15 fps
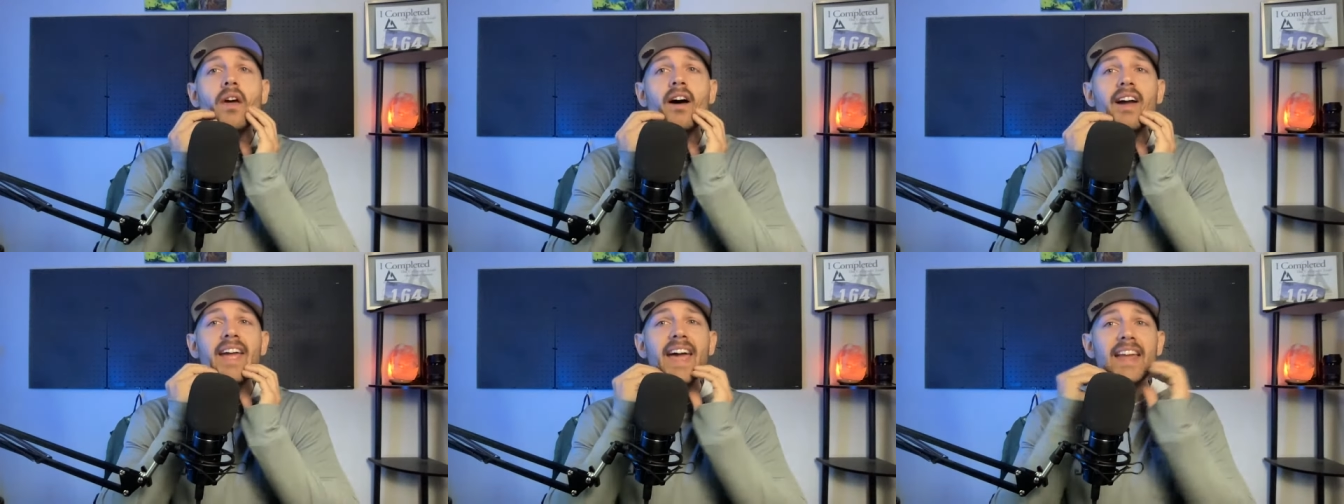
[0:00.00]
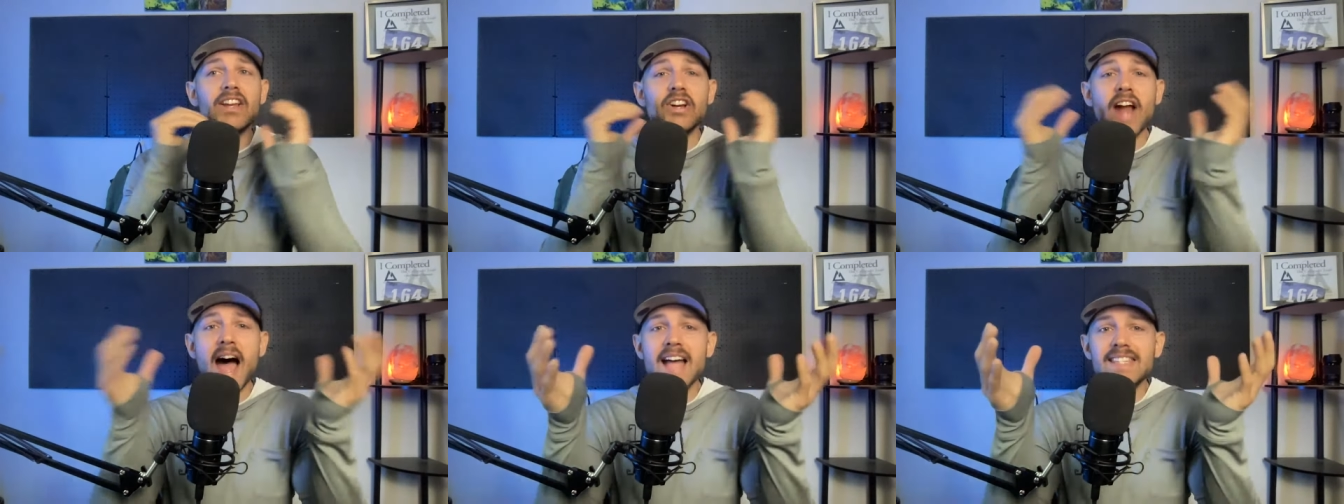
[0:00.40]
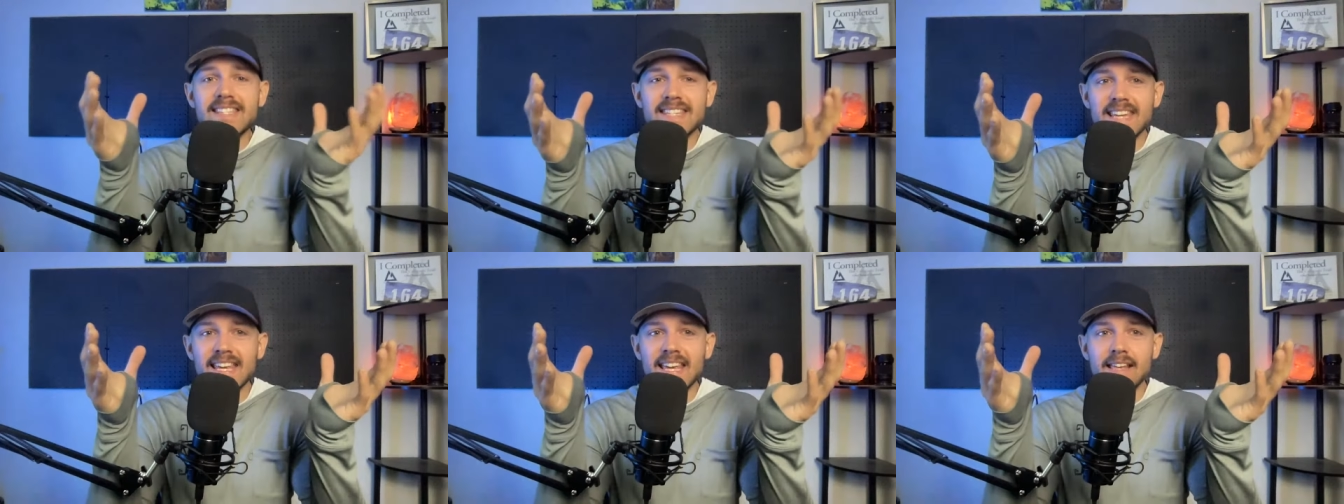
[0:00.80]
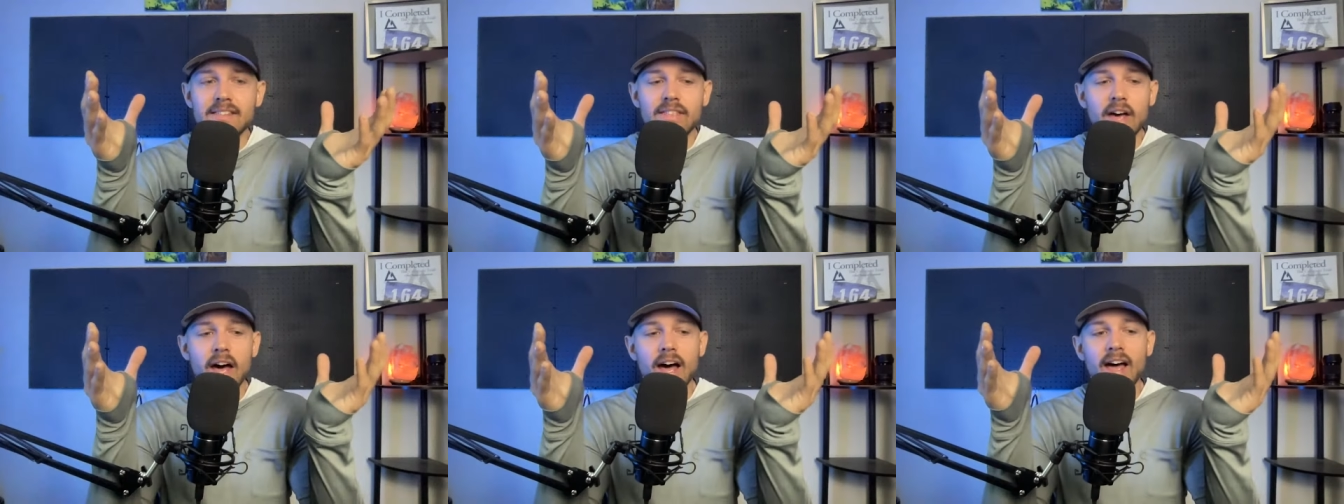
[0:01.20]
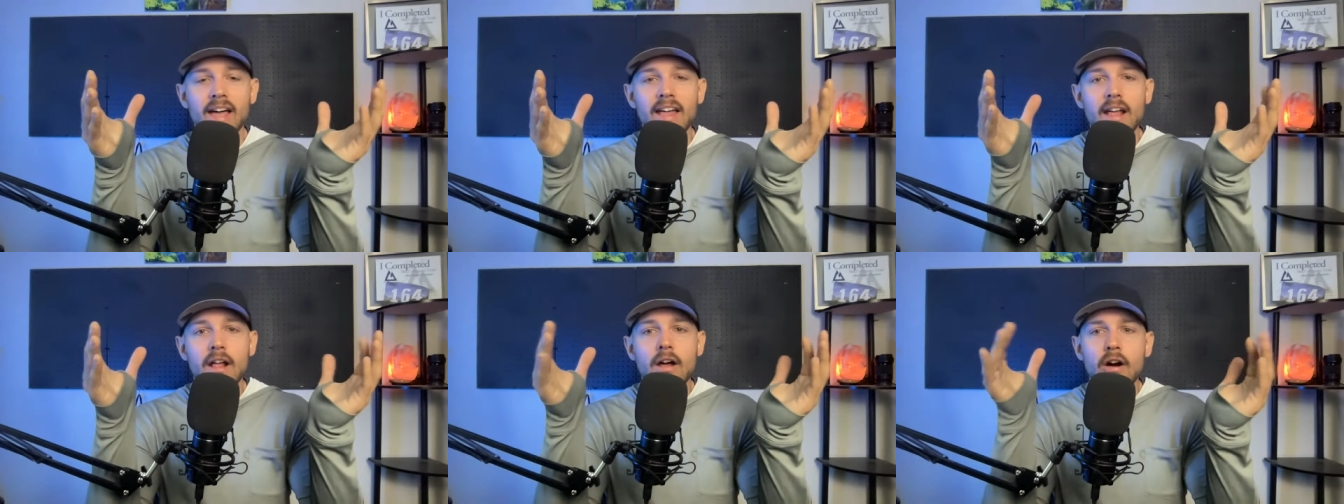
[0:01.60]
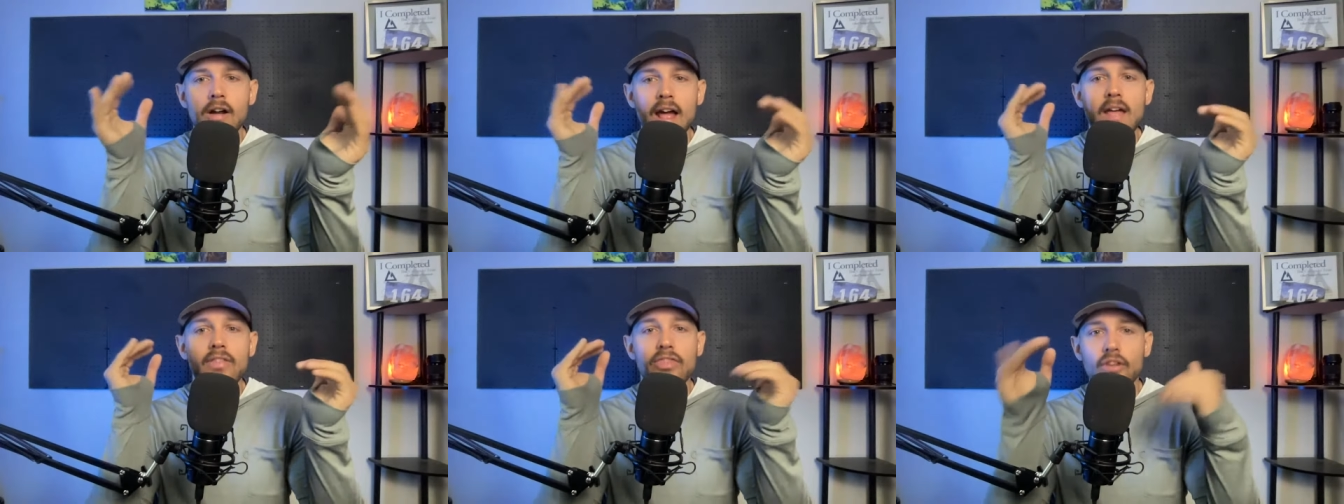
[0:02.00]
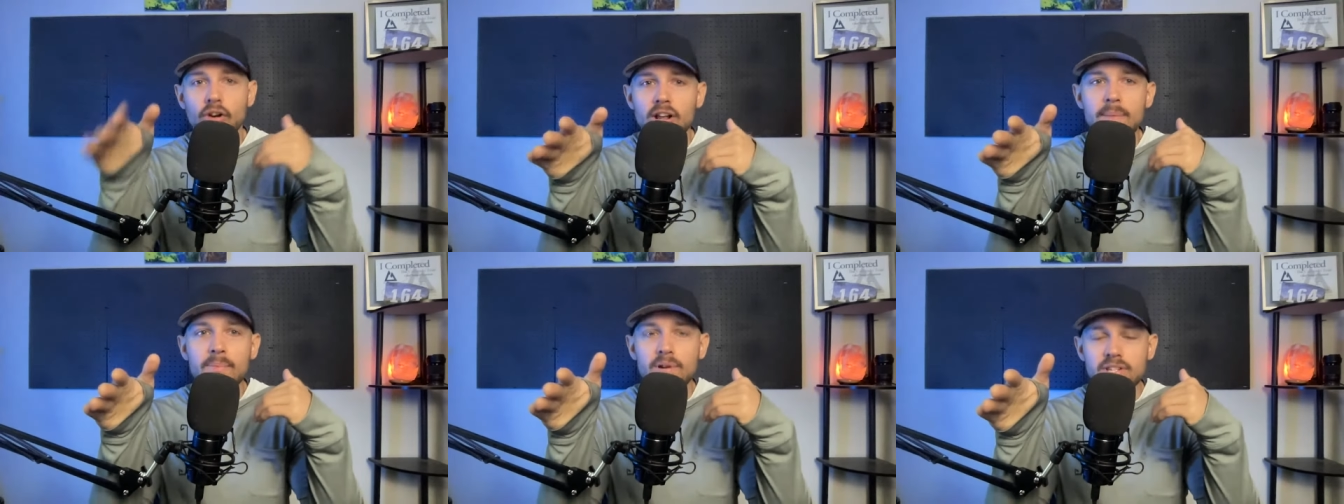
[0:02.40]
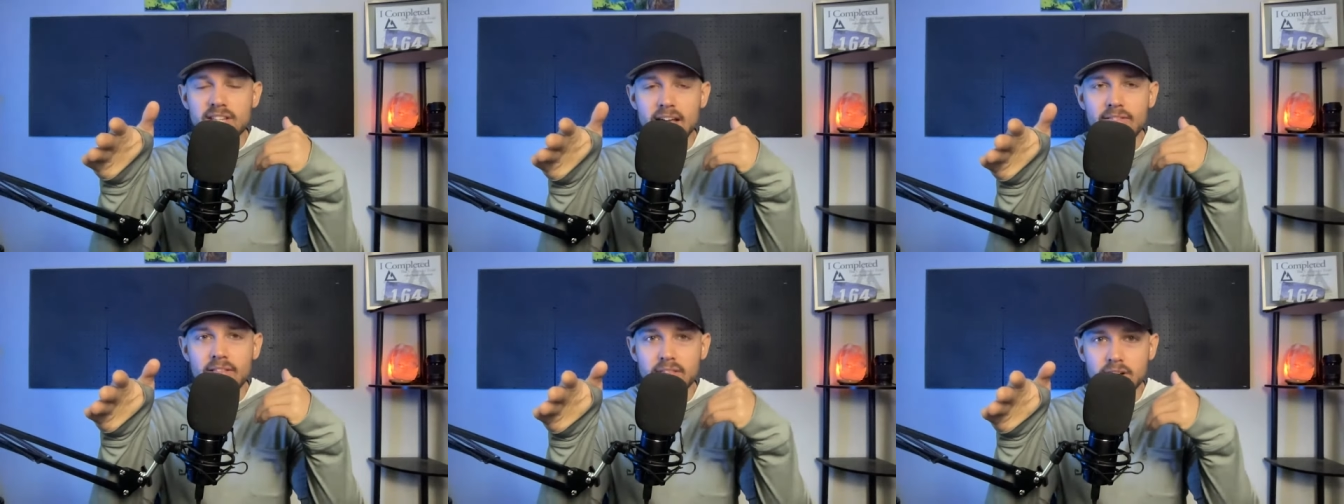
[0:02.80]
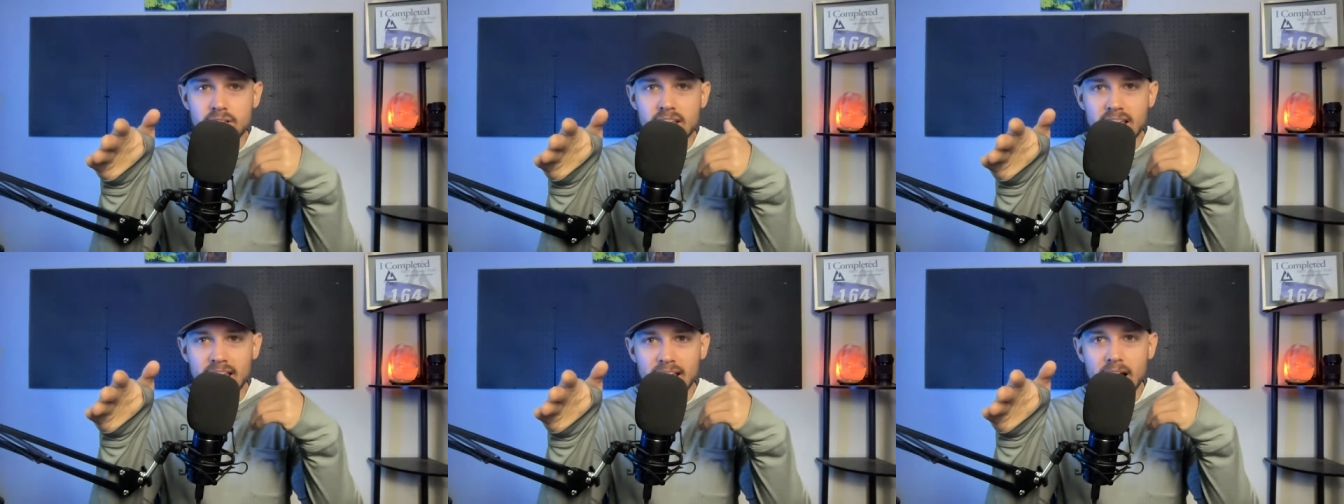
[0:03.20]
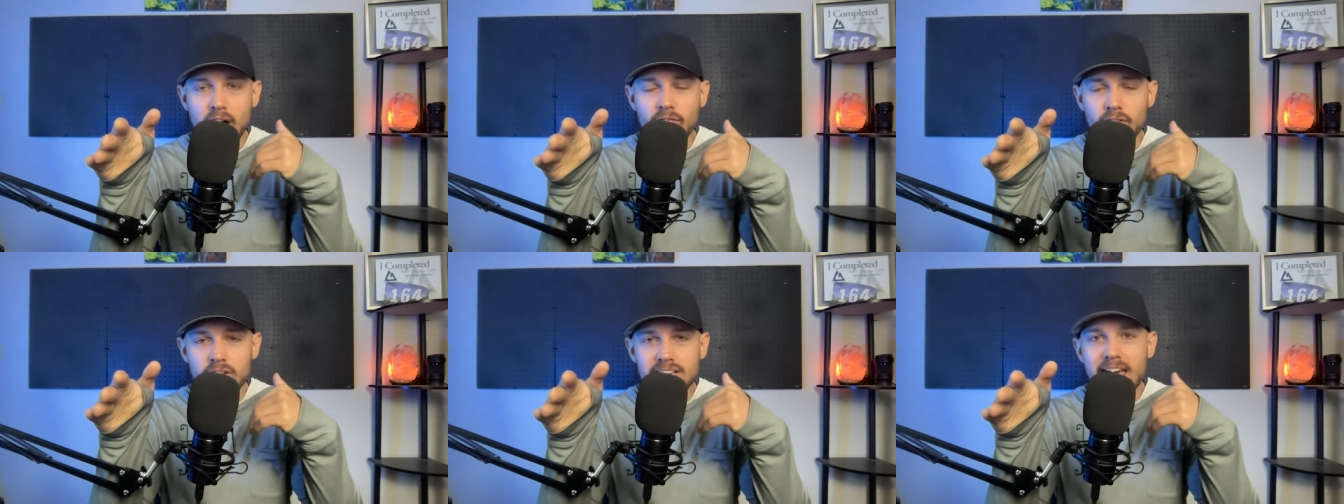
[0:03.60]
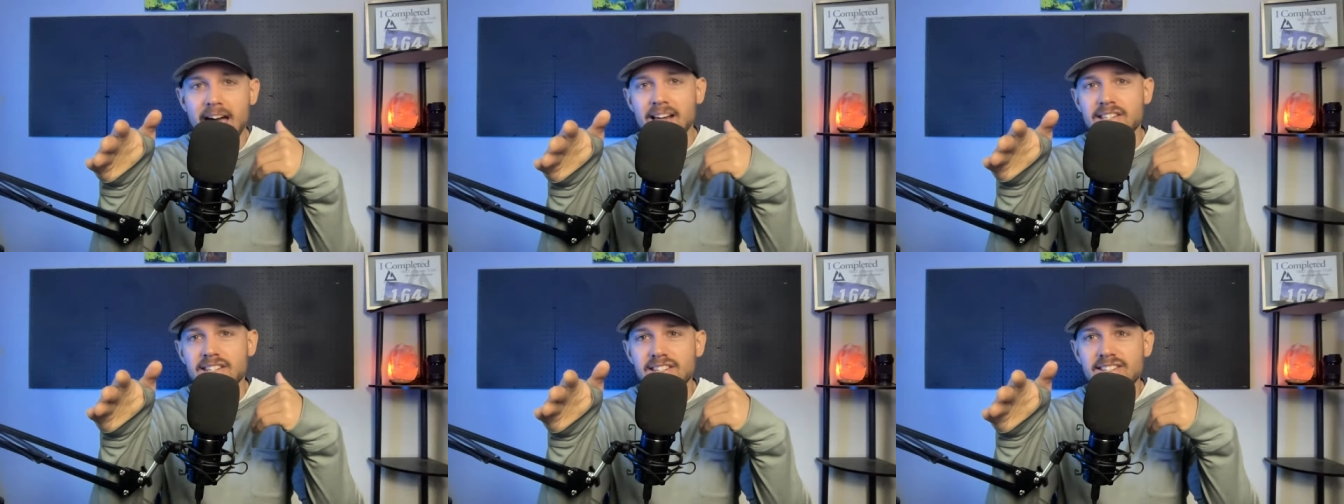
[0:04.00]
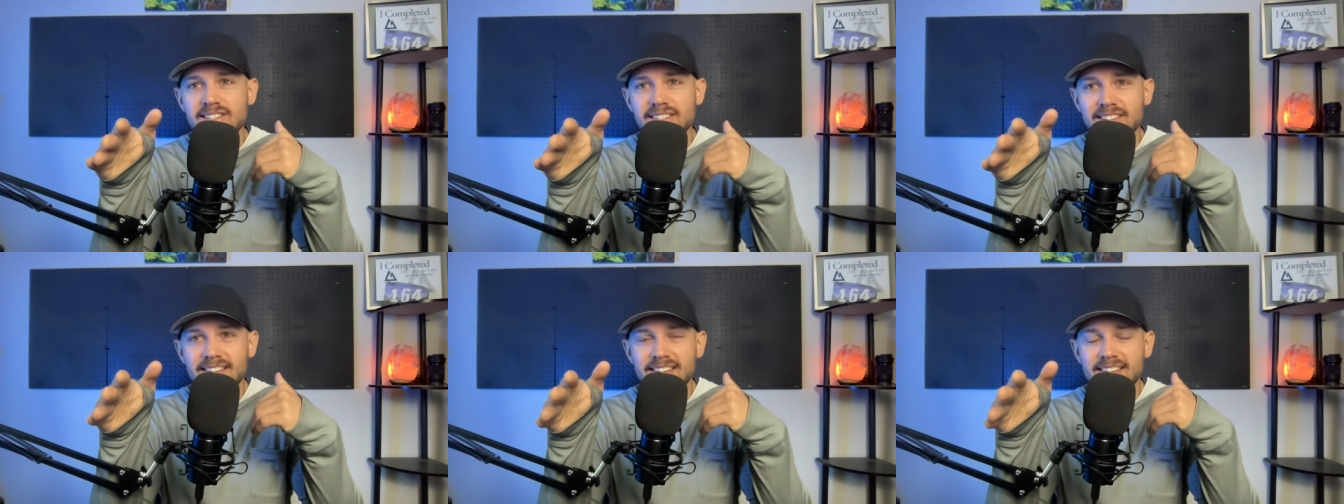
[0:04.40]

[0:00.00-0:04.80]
Again, you're not seeing the okay, 30% that they're taking out for taxes.